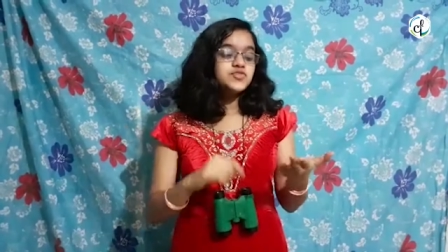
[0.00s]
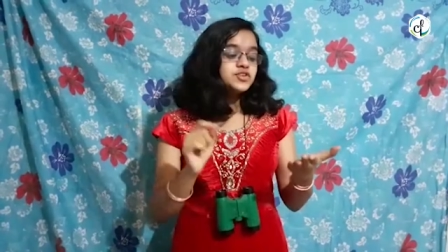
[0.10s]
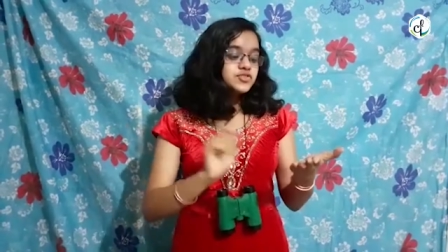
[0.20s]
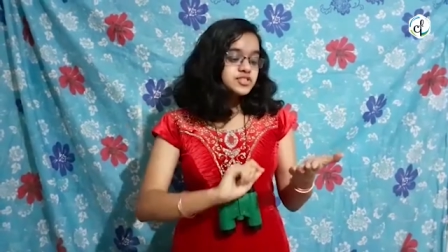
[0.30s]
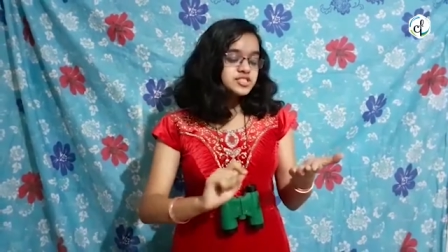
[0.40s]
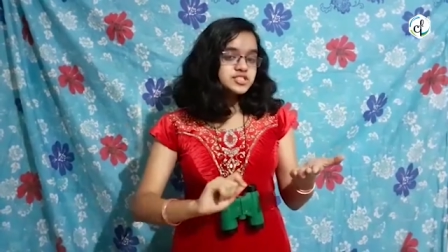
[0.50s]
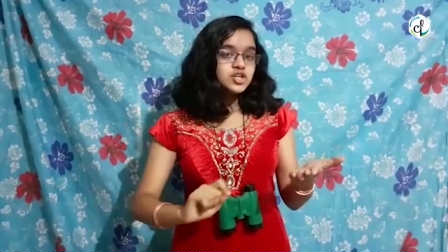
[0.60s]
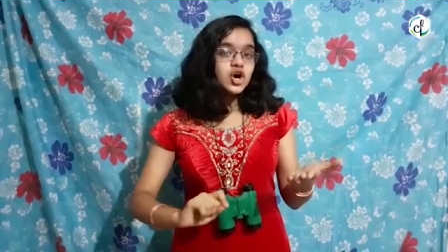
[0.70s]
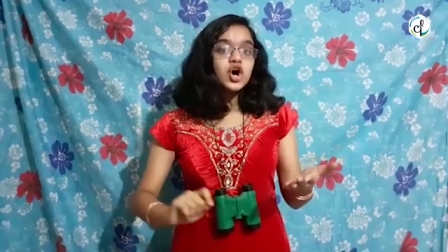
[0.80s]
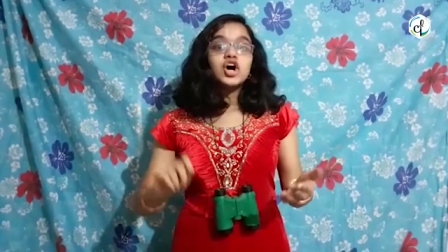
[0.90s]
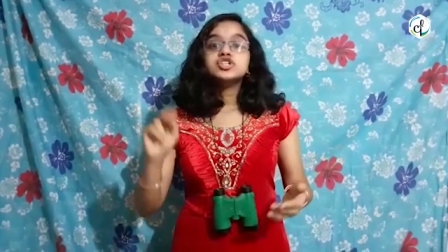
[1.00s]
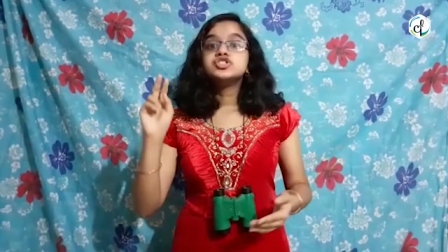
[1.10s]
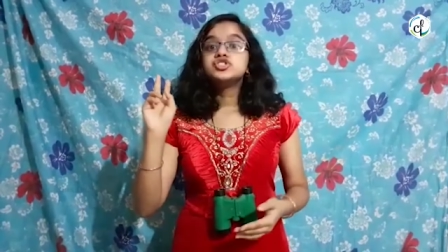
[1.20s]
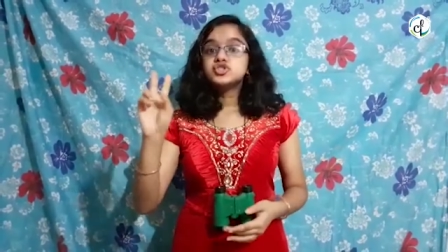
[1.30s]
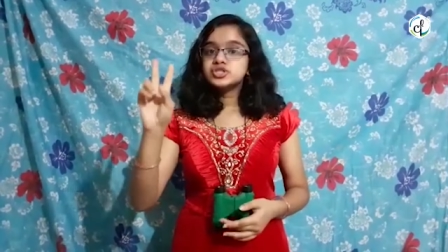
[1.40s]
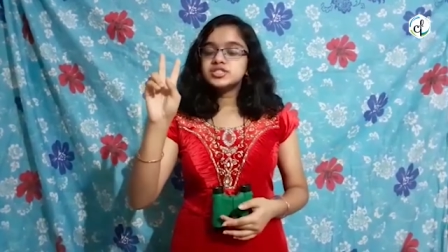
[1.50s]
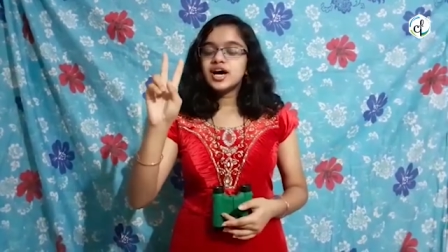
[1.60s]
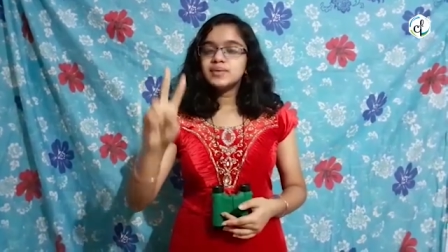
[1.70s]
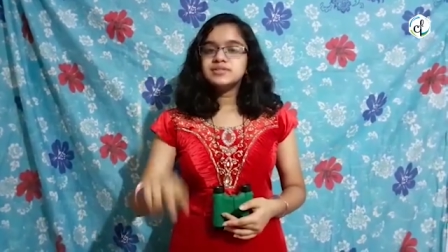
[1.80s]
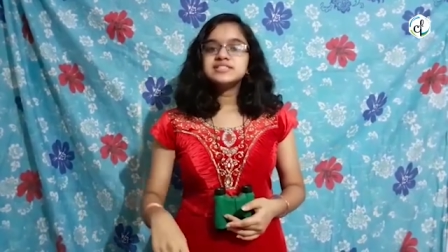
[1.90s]
were written on two
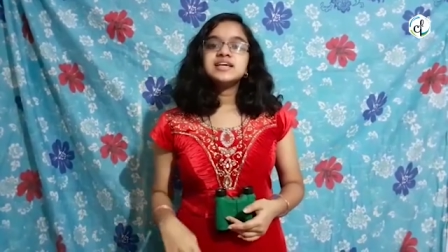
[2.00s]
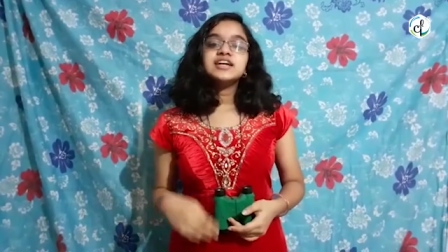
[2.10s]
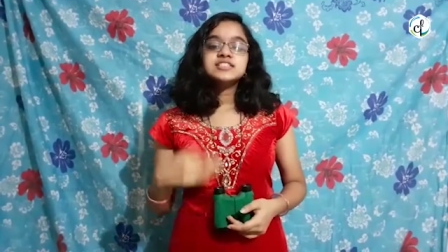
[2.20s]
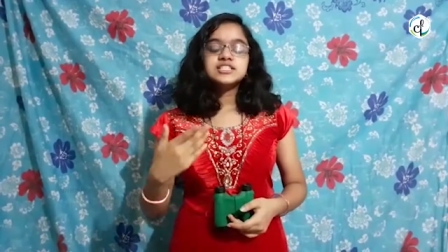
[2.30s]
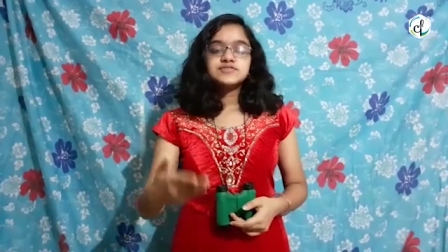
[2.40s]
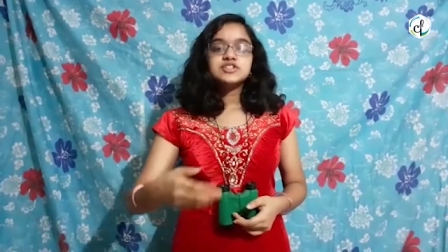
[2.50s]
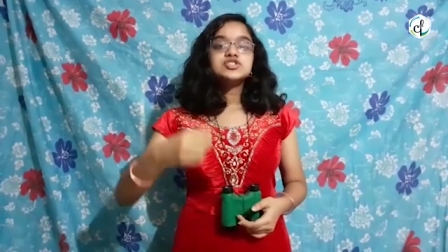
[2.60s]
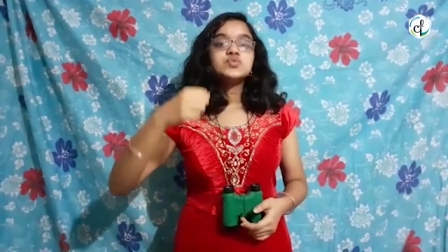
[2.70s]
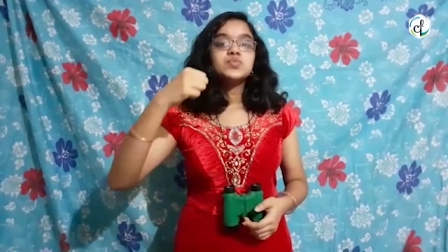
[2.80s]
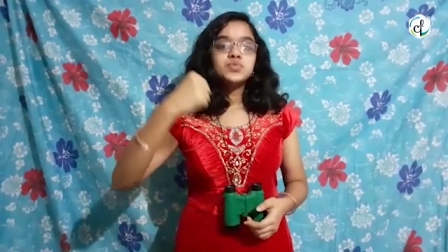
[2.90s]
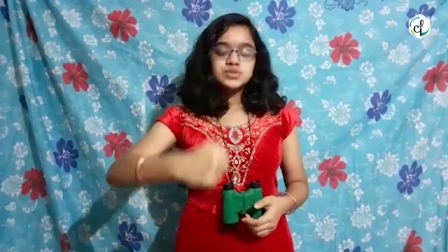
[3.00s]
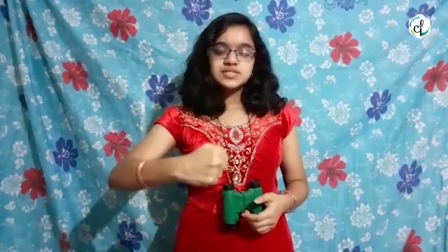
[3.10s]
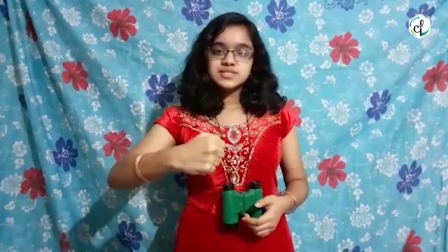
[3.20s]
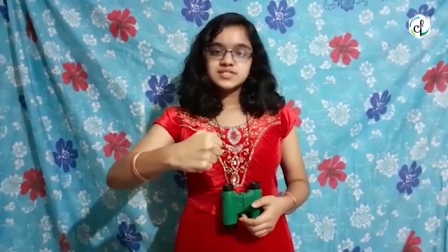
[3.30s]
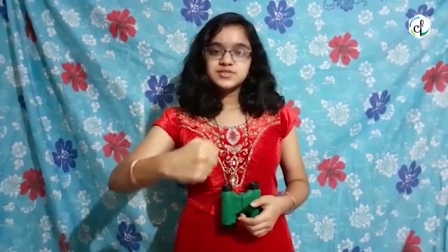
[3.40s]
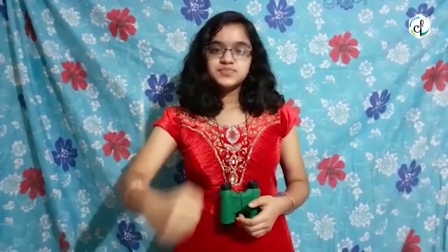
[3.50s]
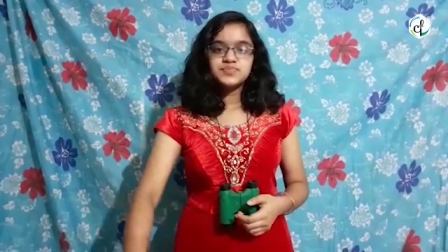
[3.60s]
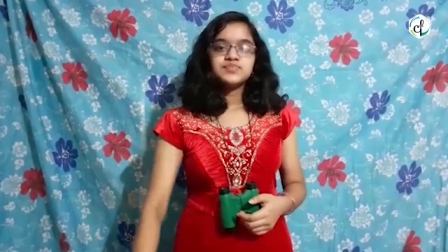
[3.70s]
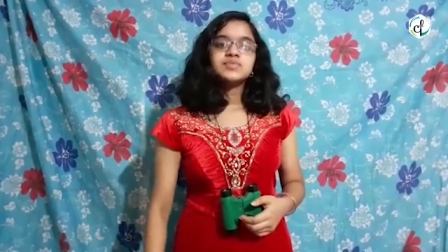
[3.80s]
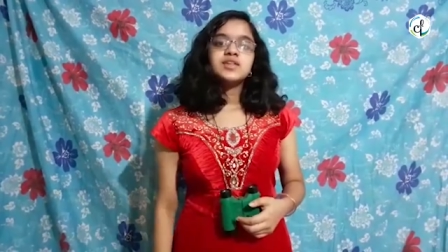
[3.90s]
tablets and given to Moses.
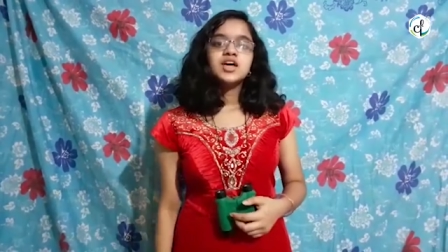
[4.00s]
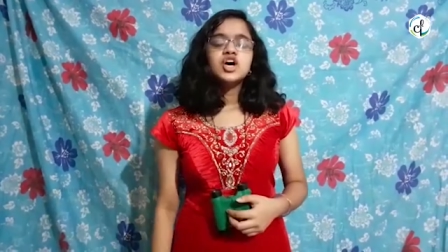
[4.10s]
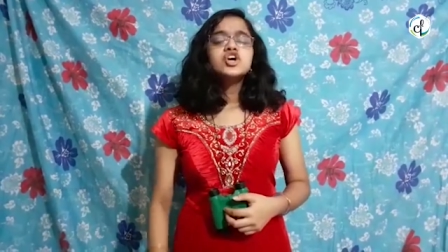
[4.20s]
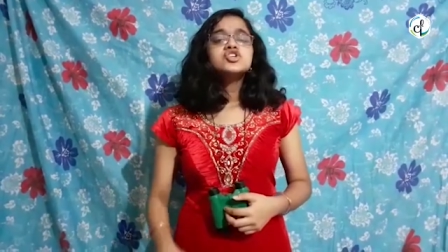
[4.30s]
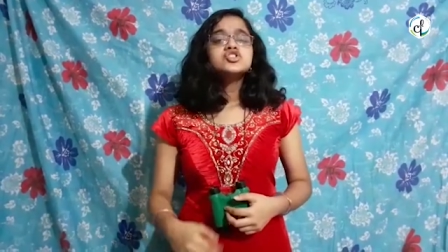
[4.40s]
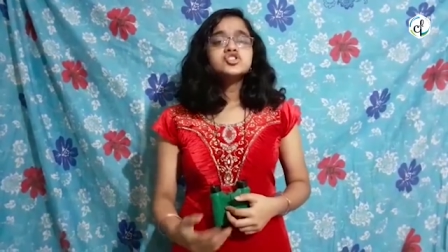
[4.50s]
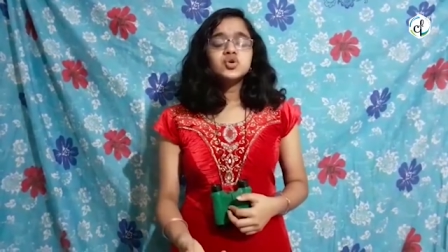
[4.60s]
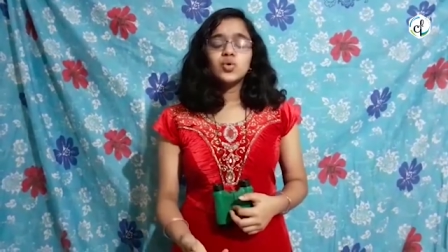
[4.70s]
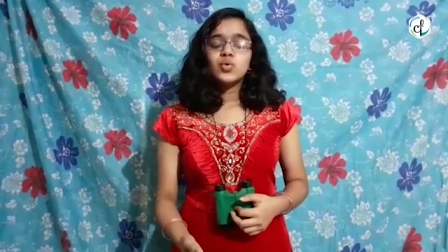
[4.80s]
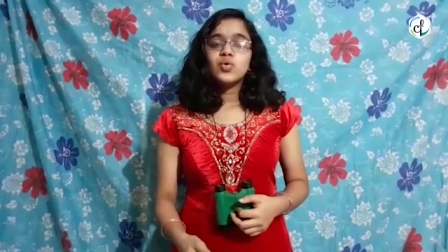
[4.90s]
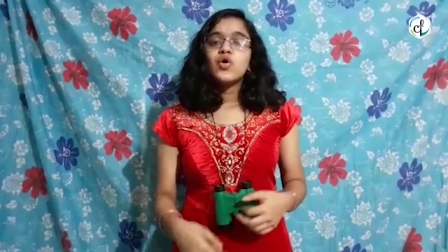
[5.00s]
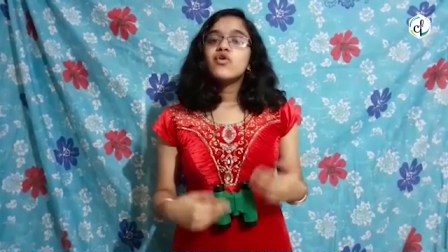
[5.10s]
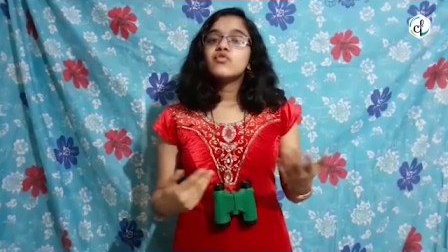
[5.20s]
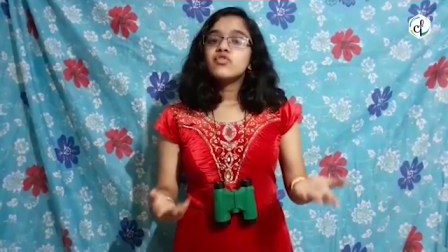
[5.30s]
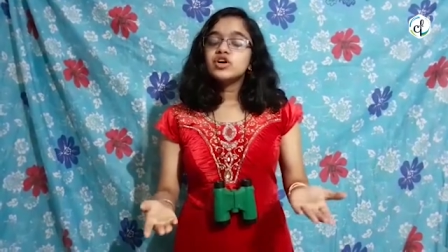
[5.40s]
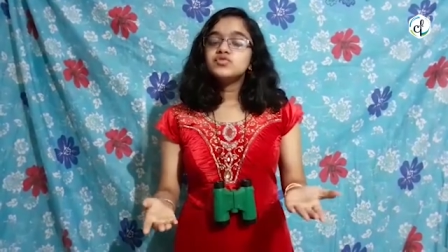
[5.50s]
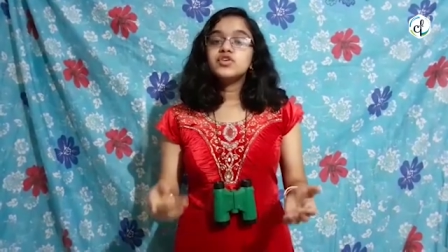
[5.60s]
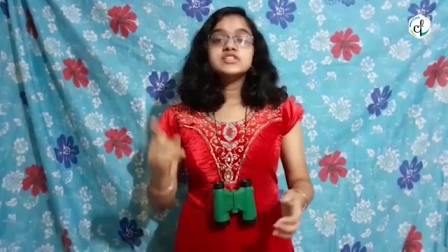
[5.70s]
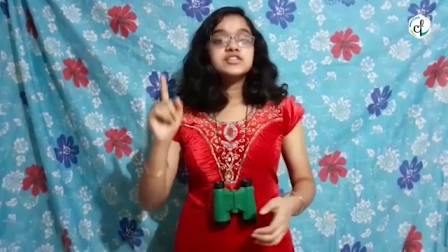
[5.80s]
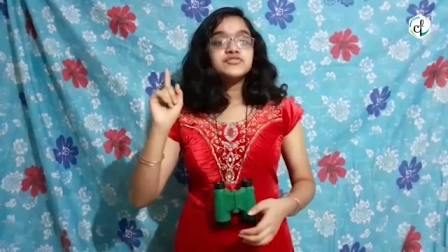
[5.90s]
So, what
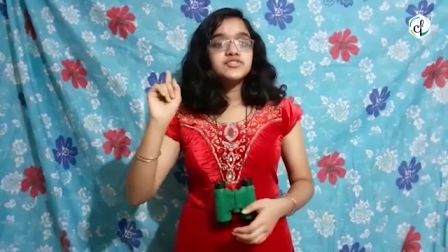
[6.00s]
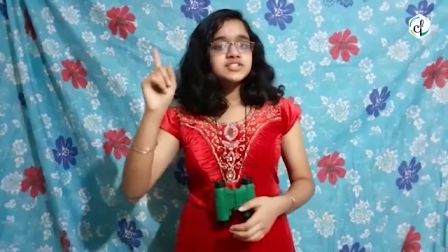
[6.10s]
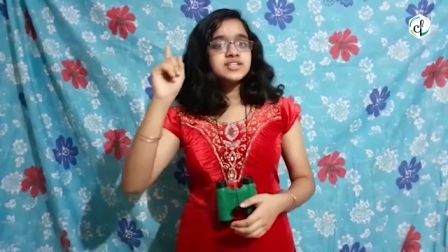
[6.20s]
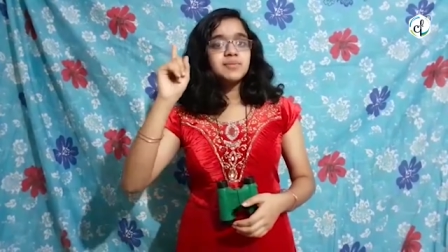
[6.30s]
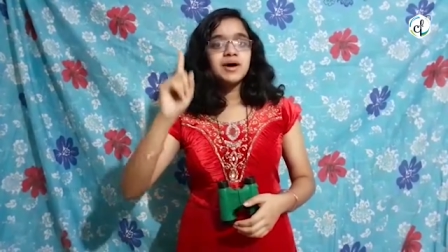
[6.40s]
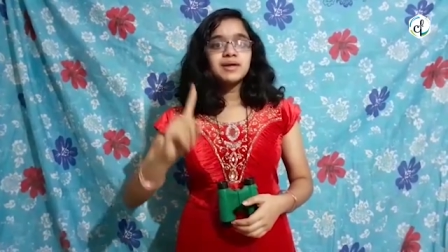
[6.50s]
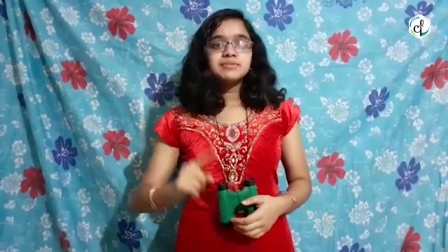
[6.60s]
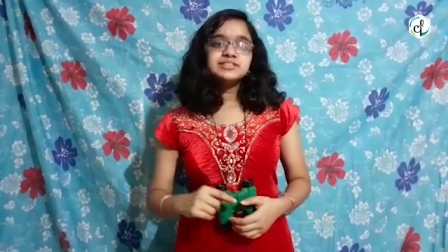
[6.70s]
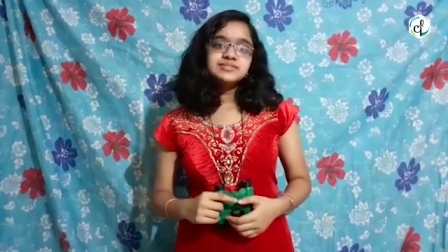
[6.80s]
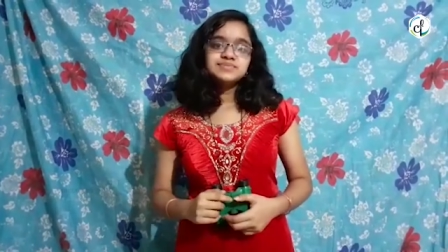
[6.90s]
was the first commandment?